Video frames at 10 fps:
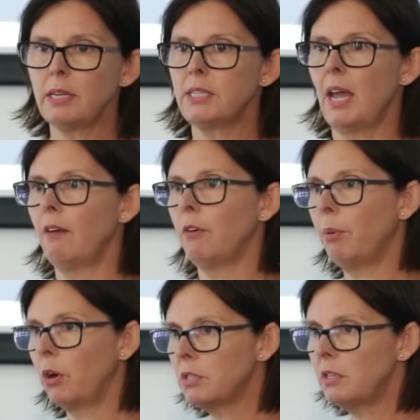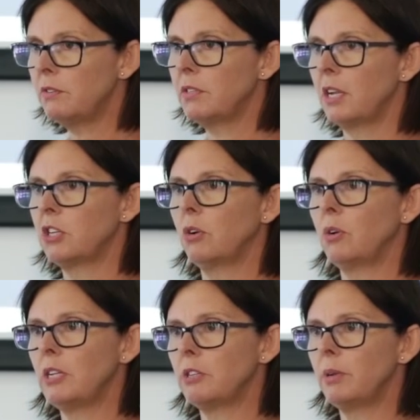to have a positive sexual
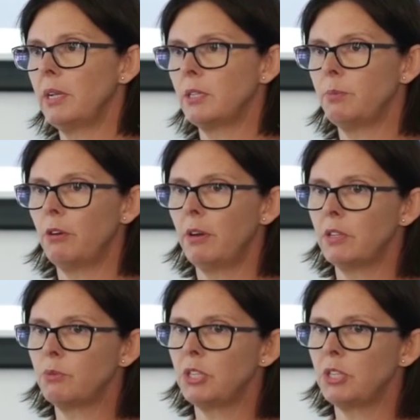or intimate experience